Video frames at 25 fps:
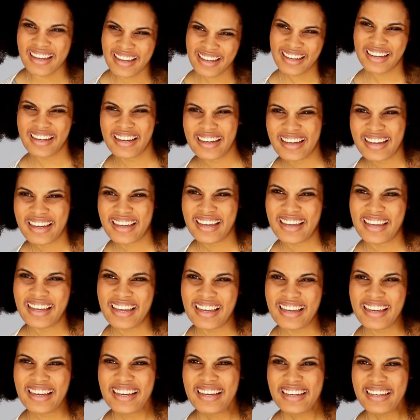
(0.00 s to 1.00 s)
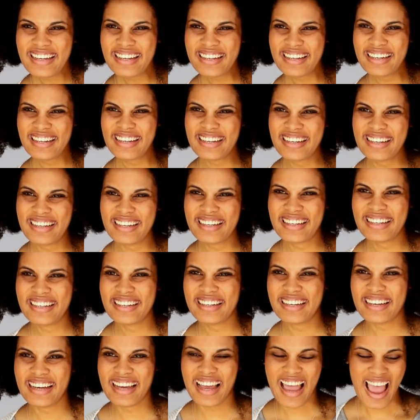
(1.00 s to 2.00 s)
Amazing. Can we go for the
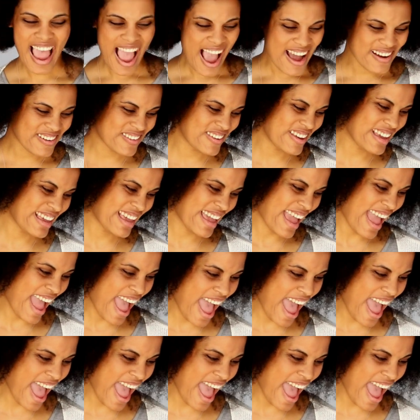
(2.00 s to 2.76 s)
face now?